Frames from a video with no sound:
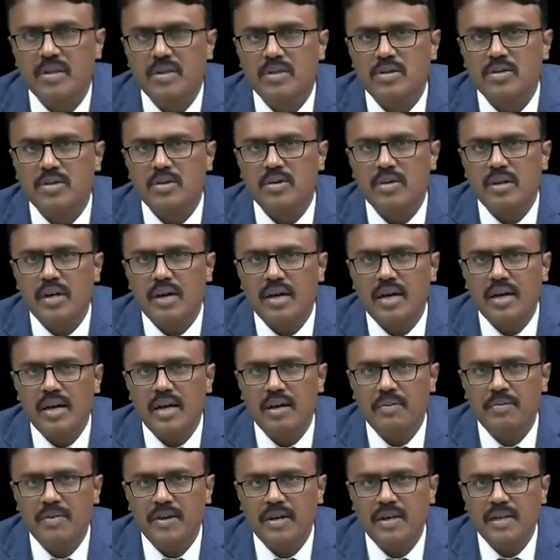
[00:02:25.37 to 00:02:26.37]
So the
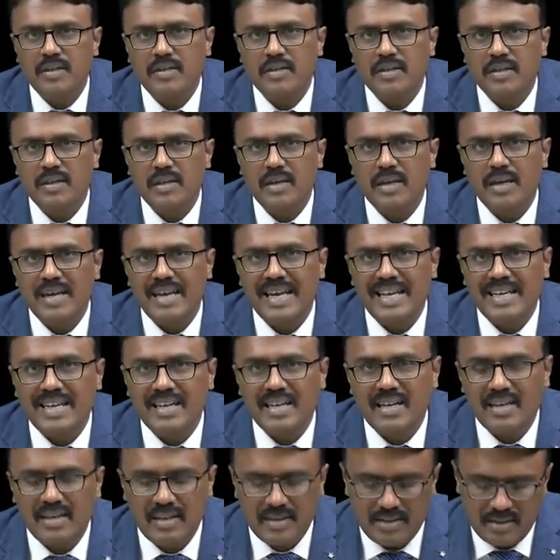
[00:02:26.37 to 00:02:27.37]
efficacy
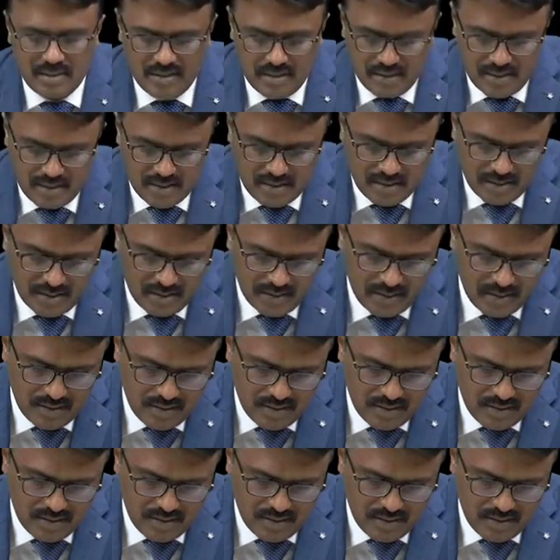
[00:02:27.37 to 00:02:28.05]
increases.